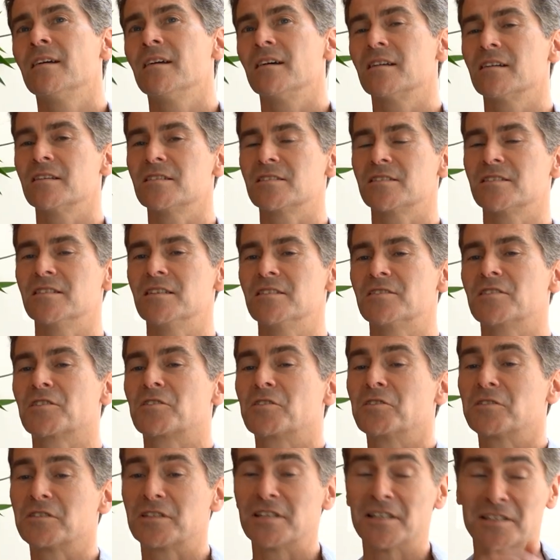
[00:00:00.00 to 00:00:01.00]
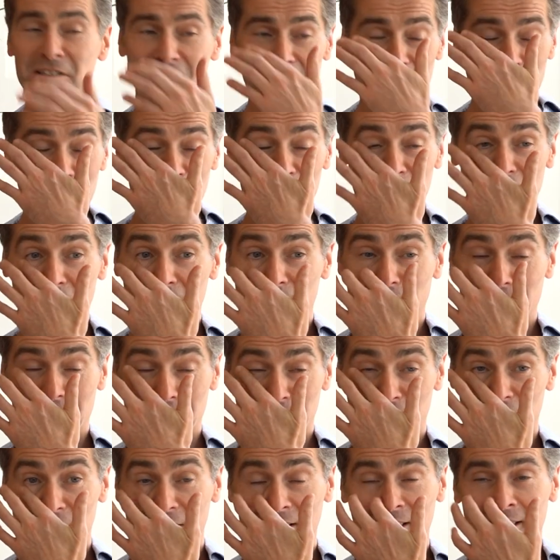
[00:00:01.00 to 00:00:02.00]
it's a good thing to ask
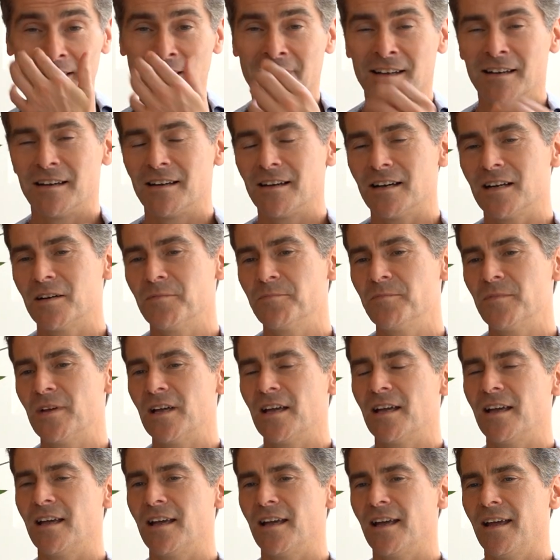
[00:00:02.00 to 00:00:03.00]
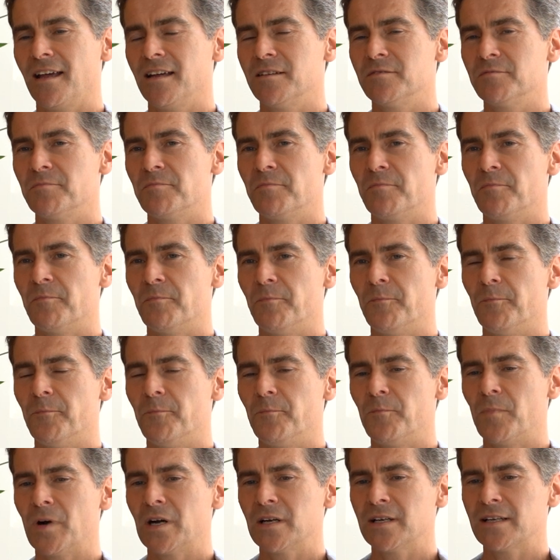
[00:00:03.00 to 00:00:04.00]
about, really. In
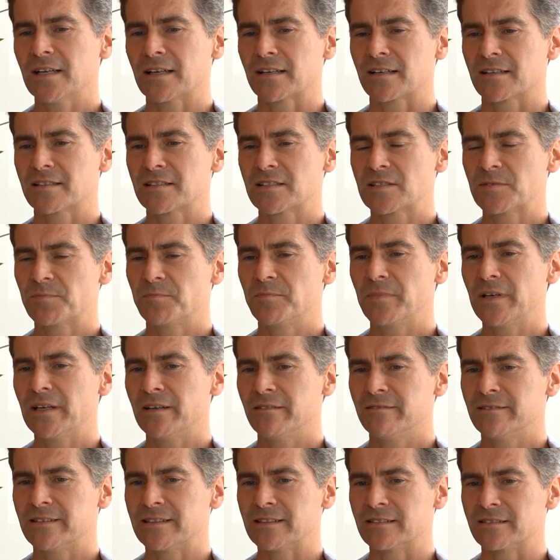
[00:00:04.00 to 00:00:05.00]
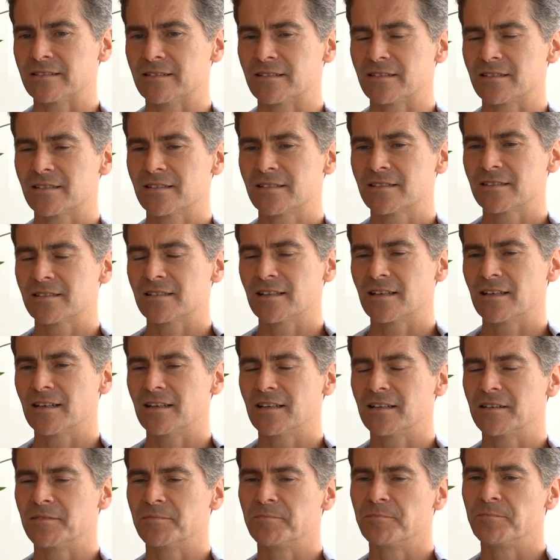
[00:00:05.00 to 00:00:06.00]
my experience,
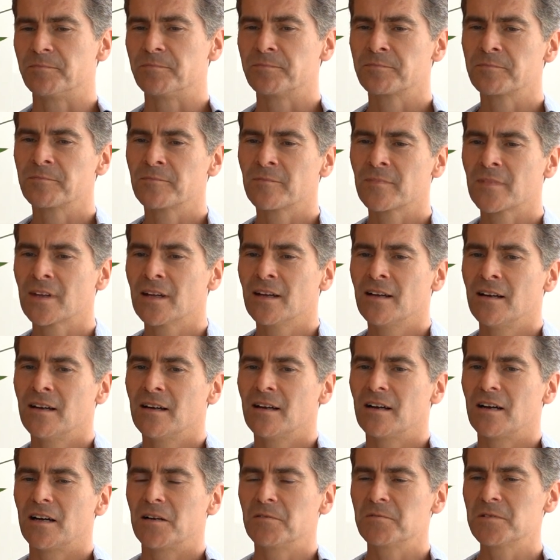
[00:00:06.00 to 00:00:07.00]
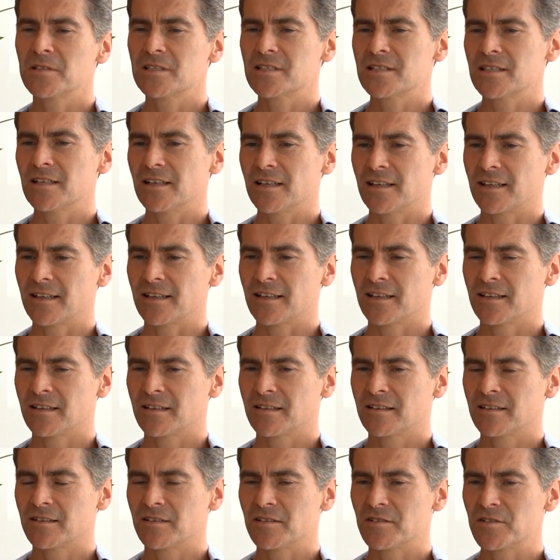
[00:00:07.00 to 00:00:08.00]
I would say
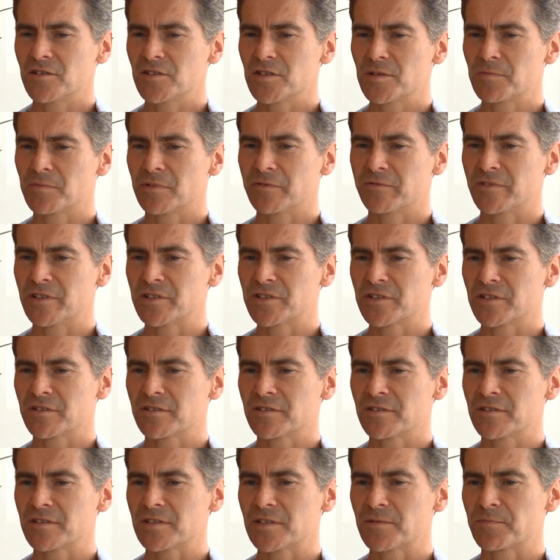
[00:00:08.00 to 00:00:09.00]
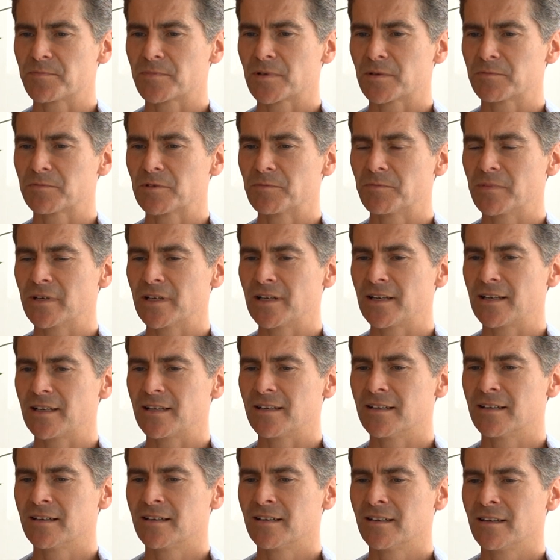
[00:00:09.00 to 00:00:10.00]
supervisions are
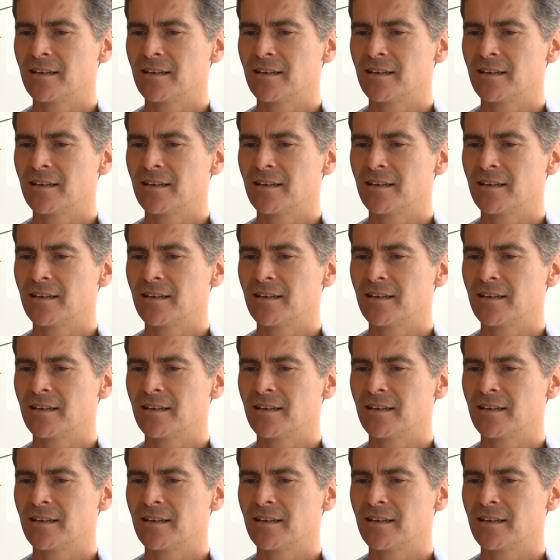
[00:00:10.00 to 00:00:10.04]
probably